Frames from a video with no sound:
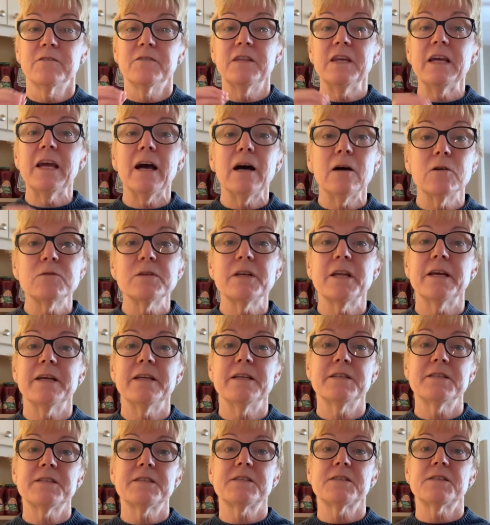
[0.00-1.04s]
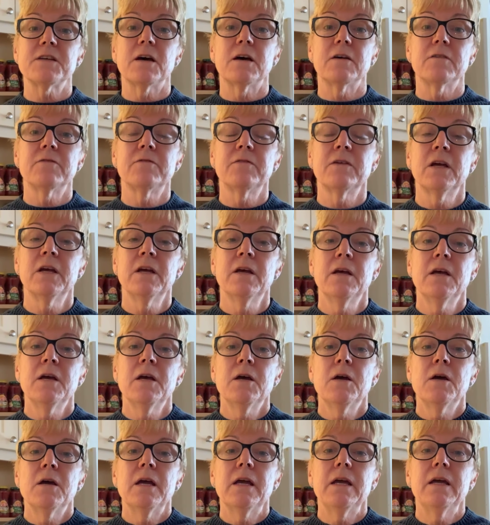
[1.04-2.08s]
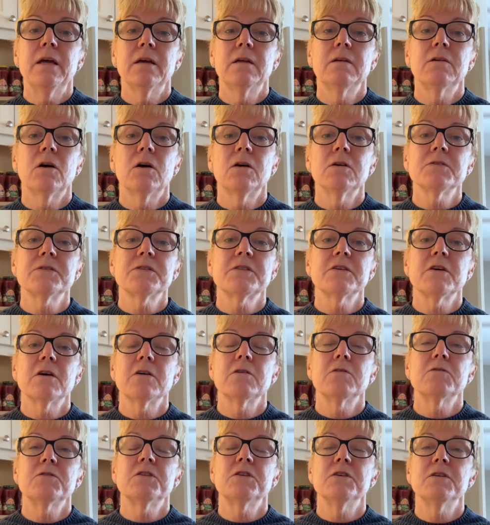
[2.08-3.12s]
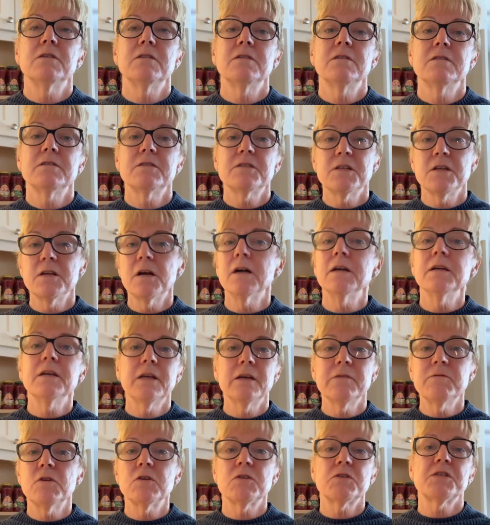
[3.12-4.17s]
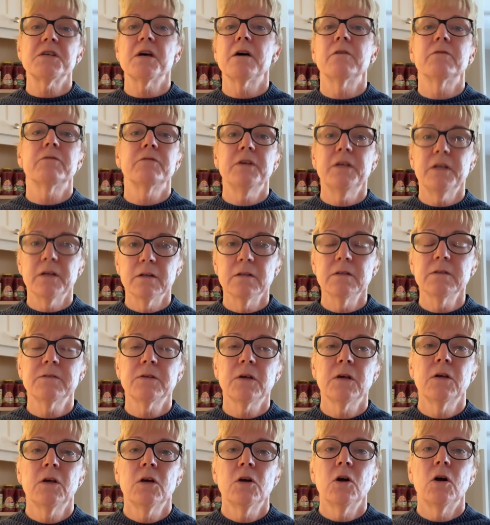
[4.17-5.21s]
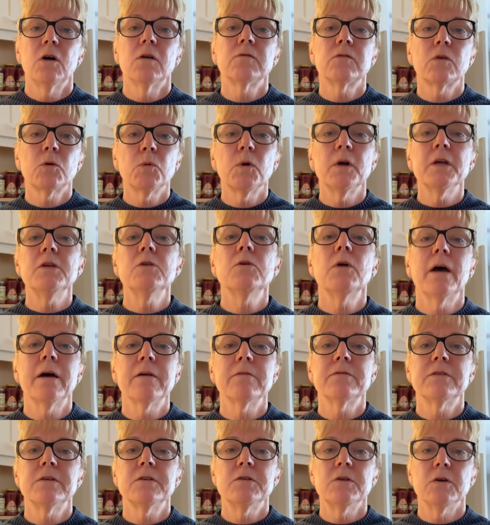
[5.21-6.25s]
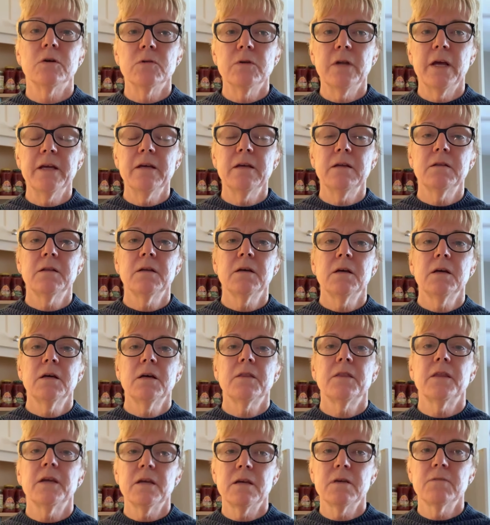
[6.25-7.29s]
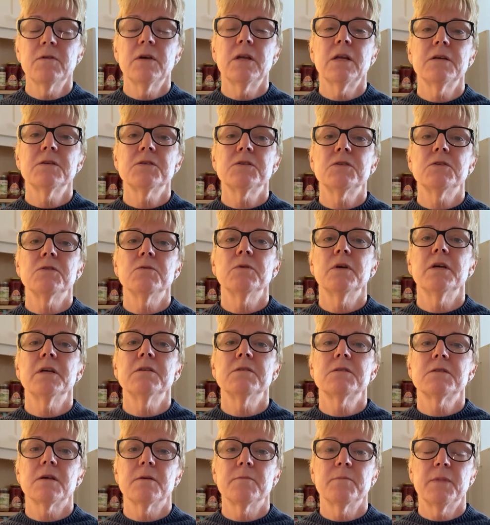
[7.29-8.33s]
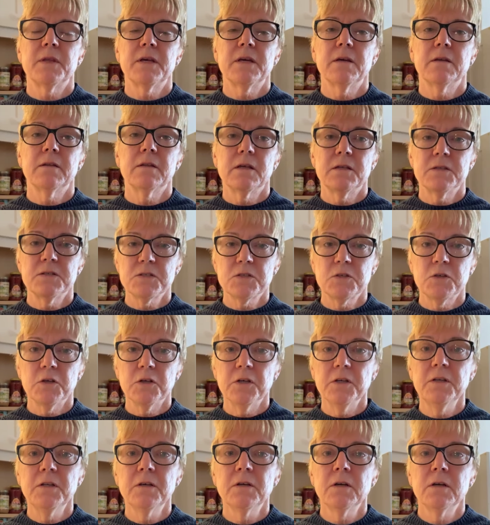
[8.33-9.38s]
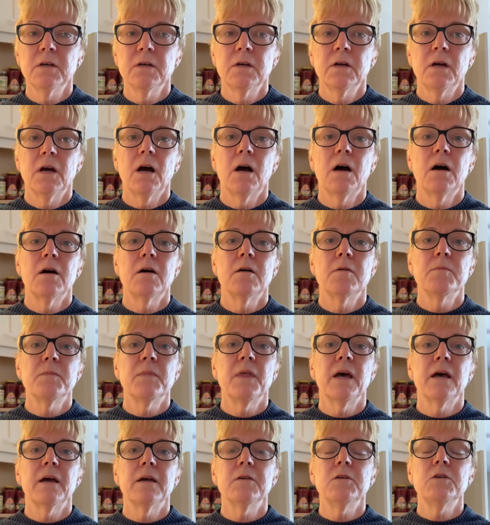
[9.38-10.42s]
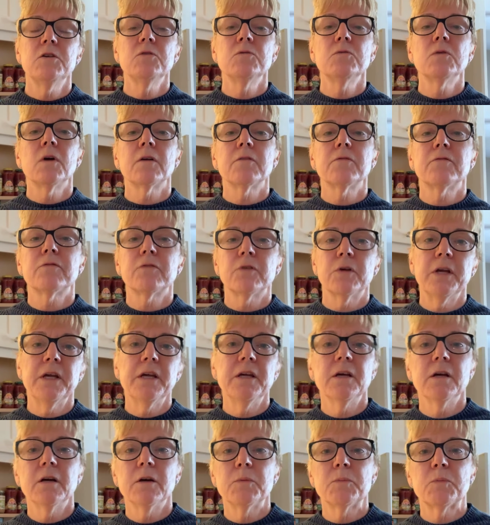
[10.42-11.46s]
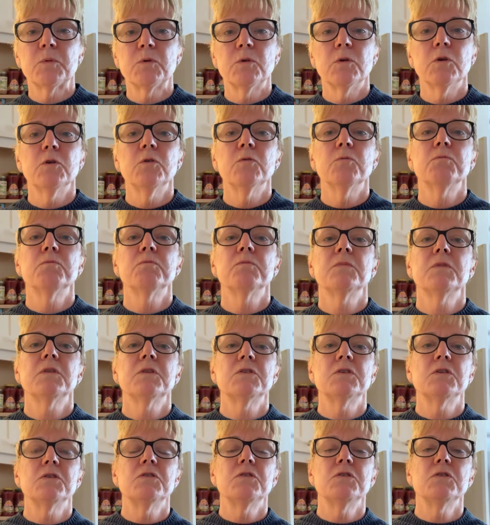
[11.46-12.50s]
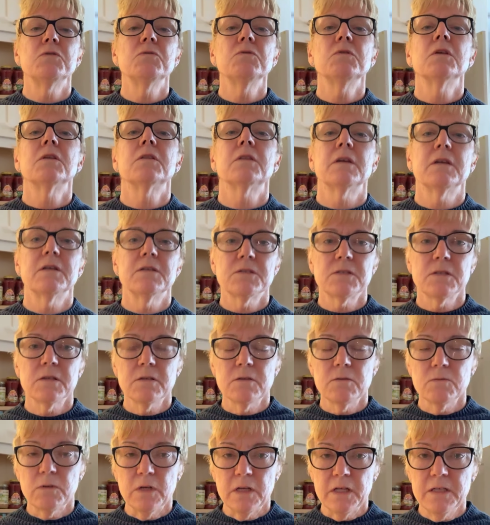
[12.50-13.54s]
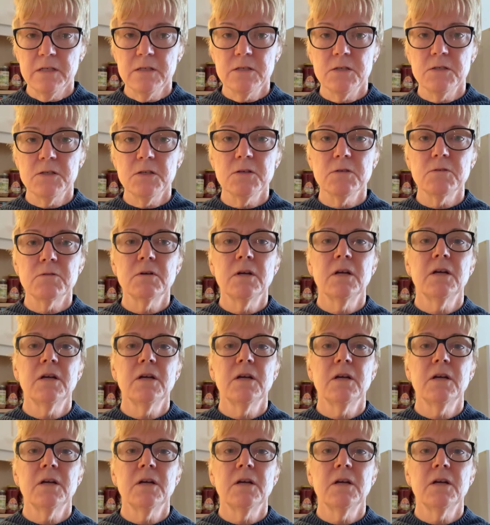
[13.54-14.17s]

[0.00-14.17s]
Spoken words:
the outdated stuff, and also to not give yourself guilt over what you have to donate. Think of it as doing something that's good, that you are freeing up room to do the things that you need to do,